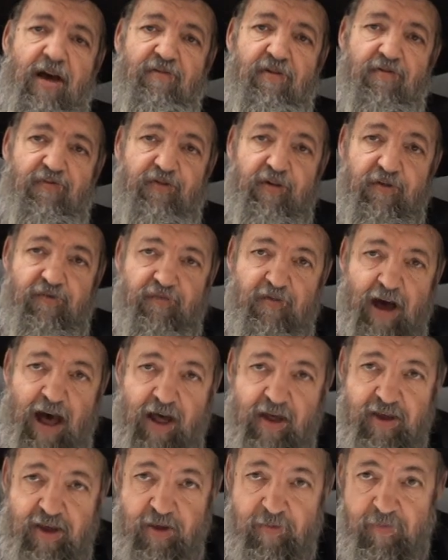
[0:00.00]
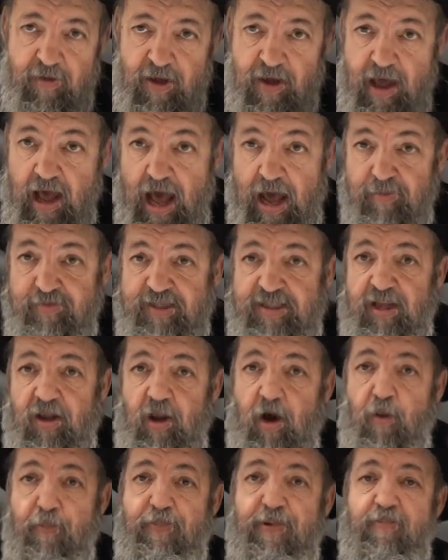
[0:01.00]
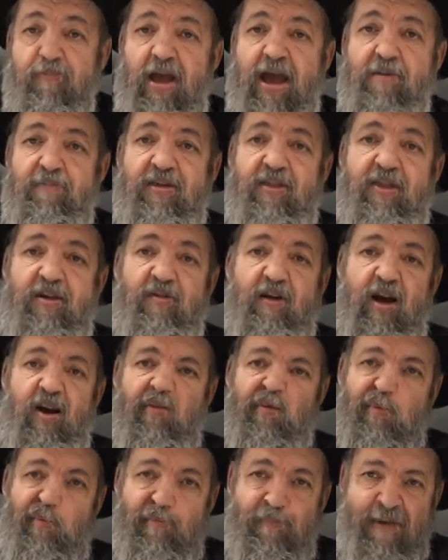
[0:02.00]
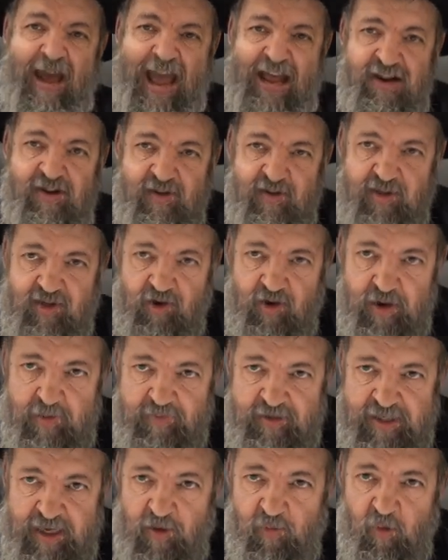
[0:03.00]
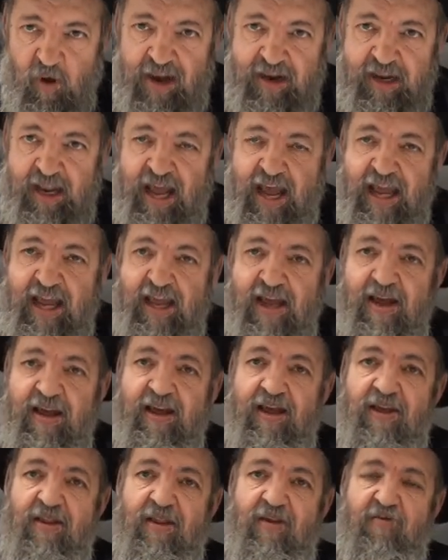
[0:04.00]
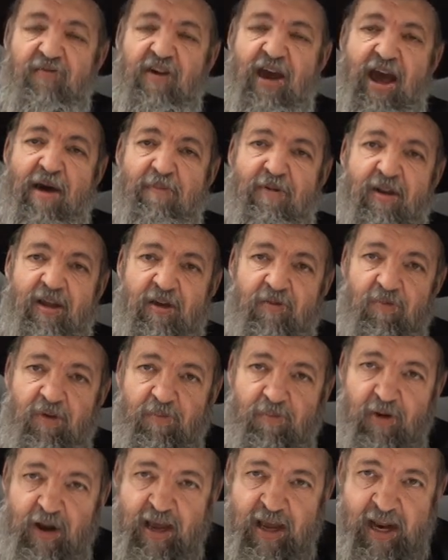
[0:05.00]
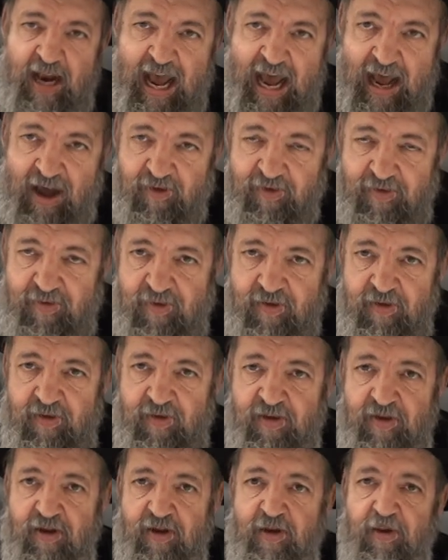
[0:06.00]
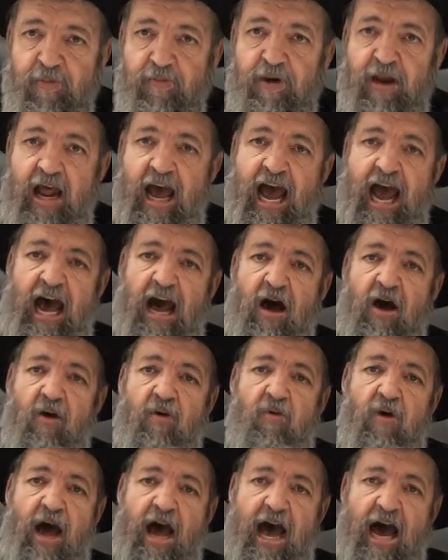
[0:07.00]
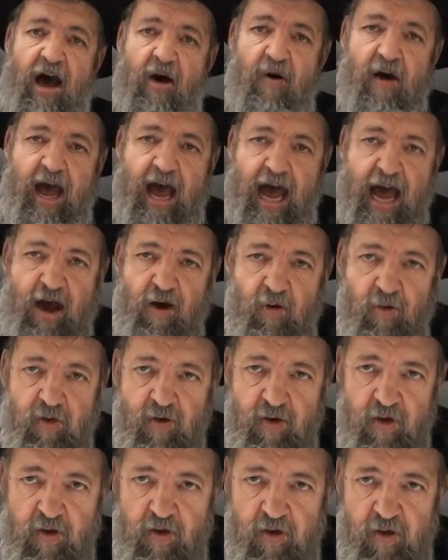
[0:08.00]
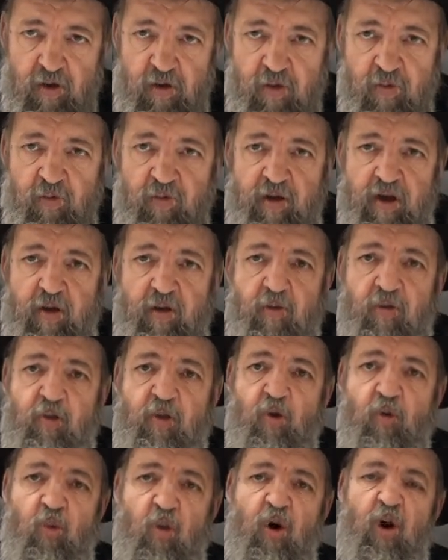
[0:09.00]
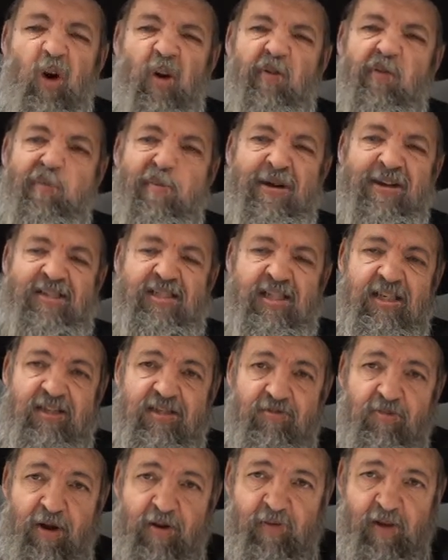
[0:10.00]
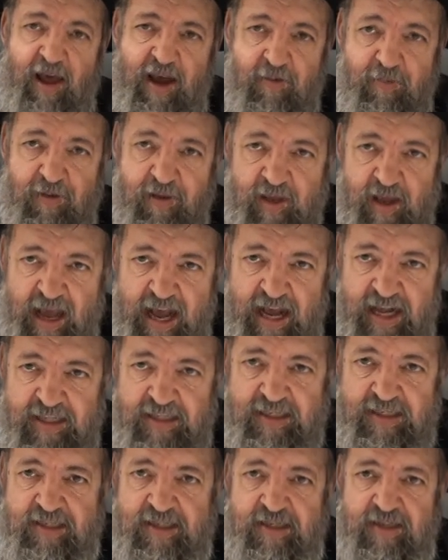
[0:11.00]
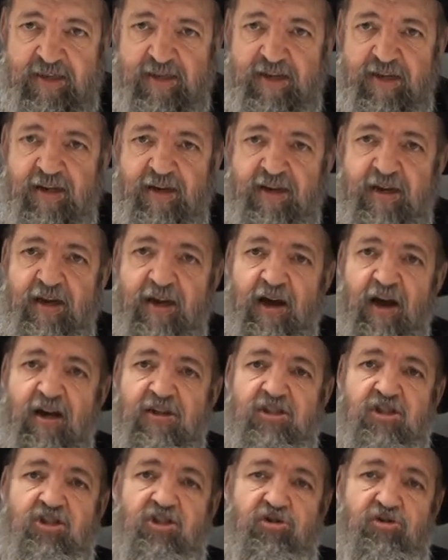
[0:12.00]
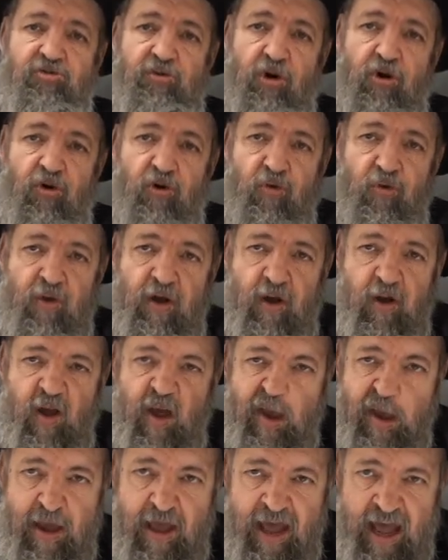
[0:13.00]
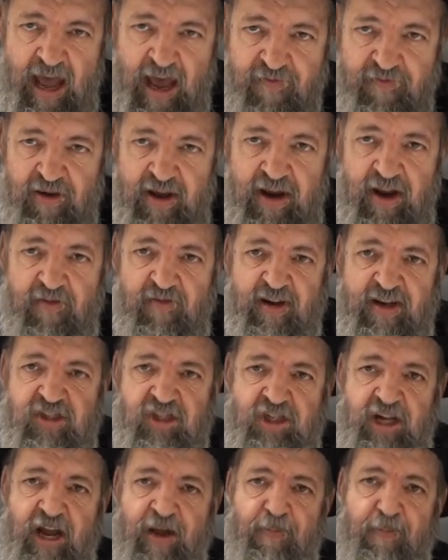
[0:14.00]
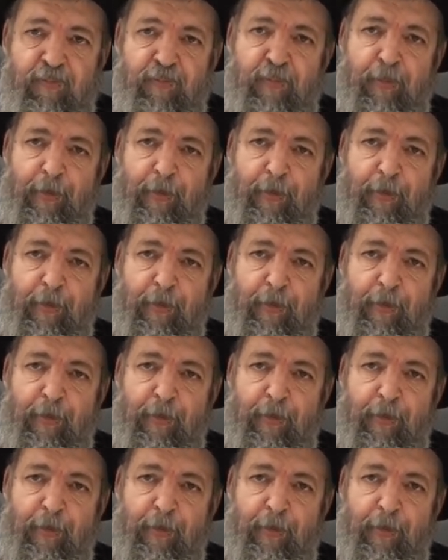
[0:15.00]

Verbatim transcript: have a fifth volume. I'm still hoping maybe there are manuscripts and one day the family will bring it out. But how, how, how the world misses Rev Label Katz, a true Eved of Hashem.